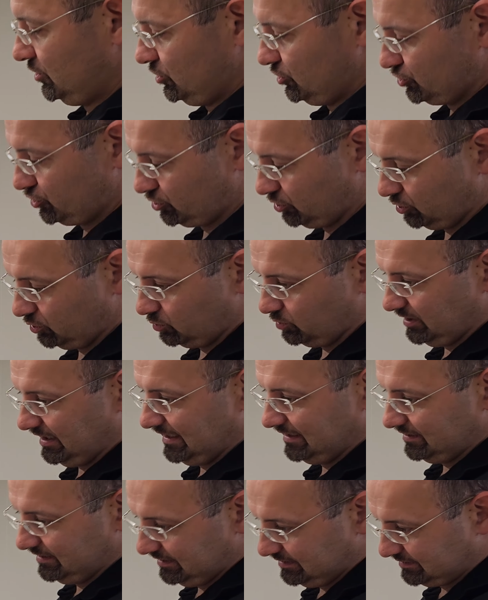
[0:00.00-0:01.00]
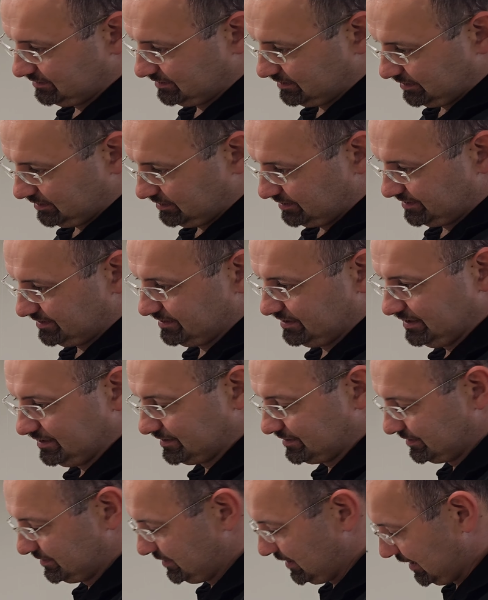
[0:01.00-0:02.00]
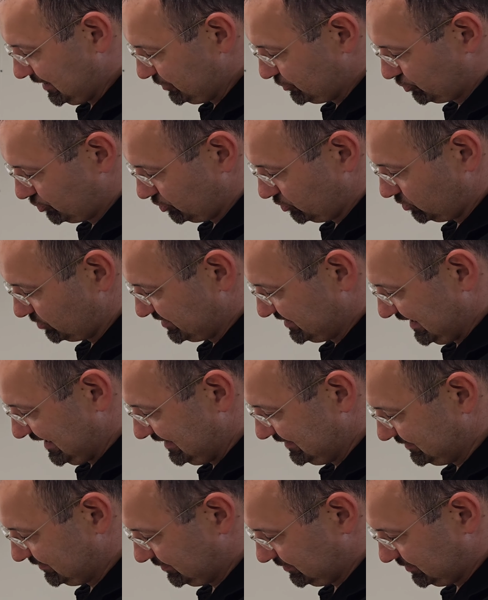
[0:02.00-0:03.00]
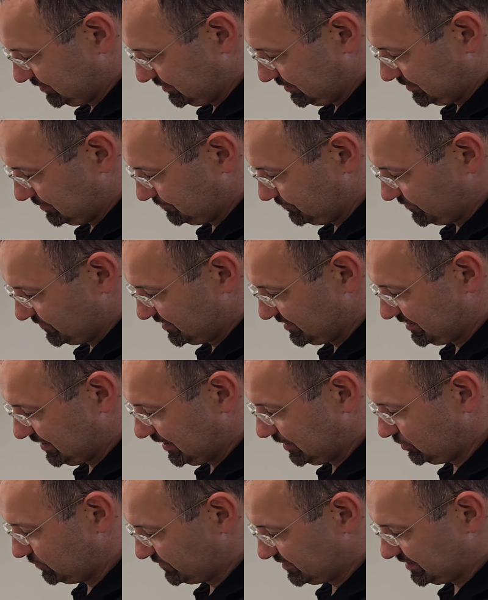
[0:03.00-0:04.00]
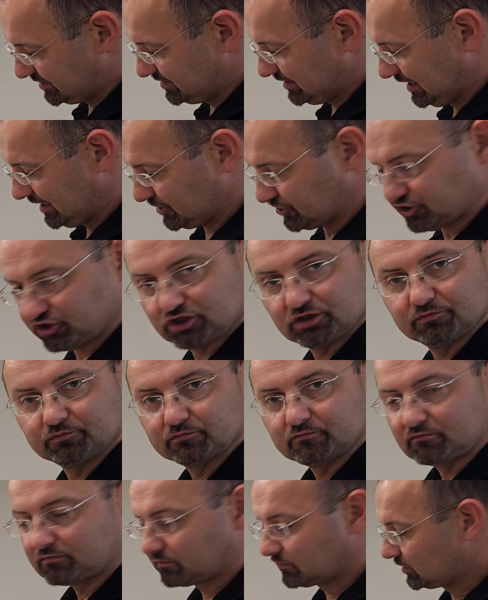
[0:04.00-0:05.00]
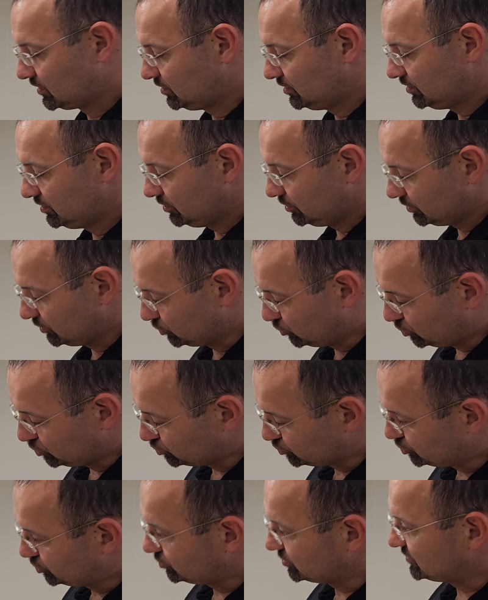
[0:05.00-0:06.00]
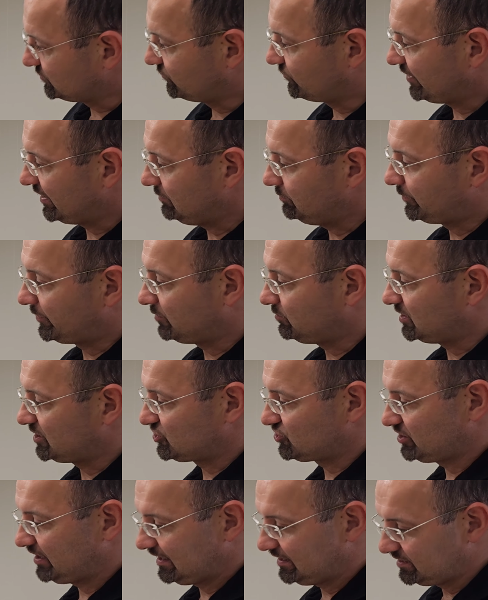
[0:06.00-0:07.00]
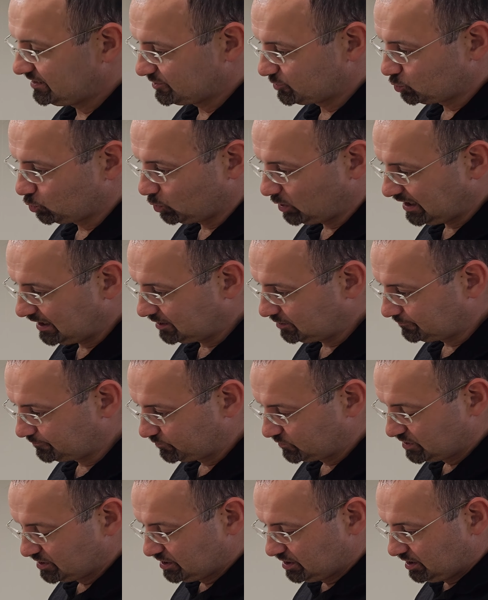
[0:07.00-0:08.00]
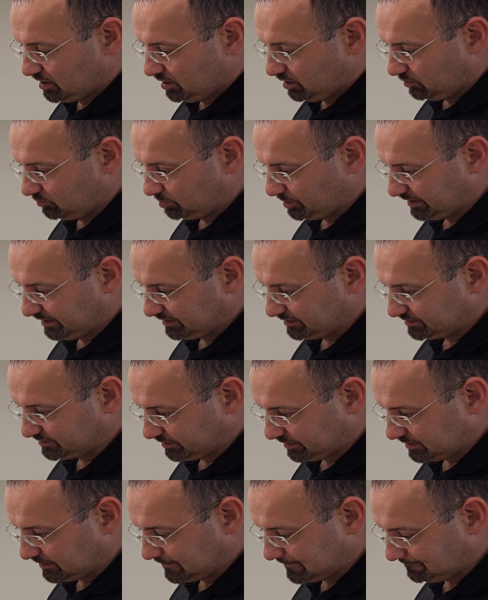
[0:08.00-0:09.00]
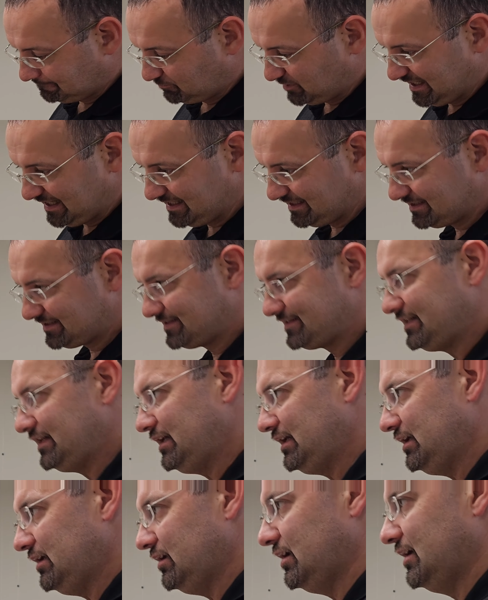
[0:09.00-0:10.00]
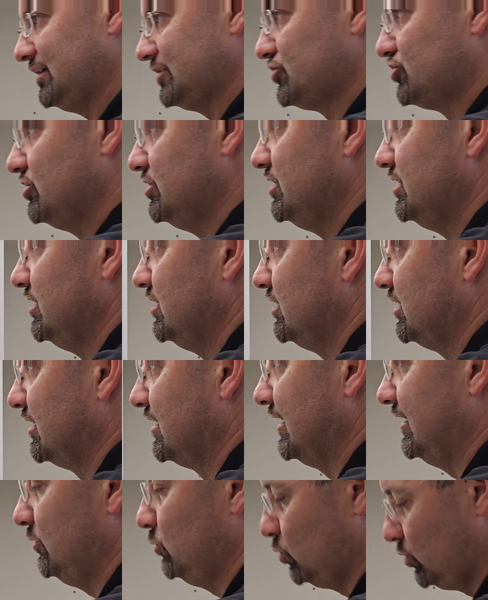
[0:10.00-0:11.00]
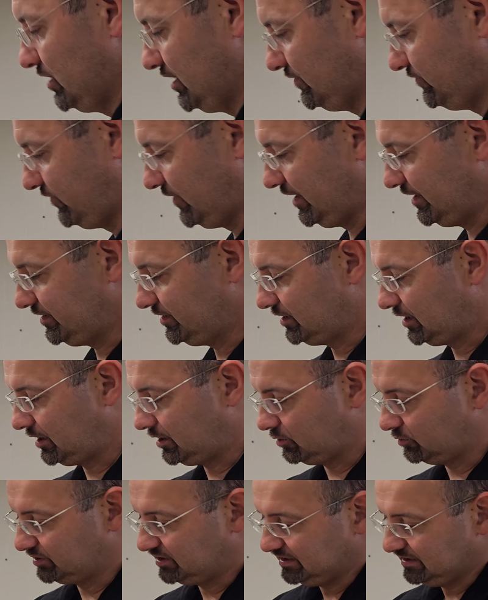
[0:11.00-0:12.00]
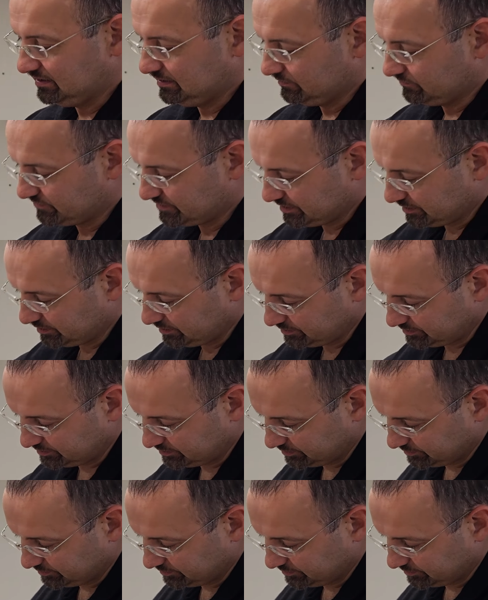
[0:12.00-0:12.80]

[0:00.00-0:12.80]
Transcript: So, and it sits tight, so that uh, side of the sash goes to the frame pretty much tight as well. But um, let's see, actually, can we find out if that?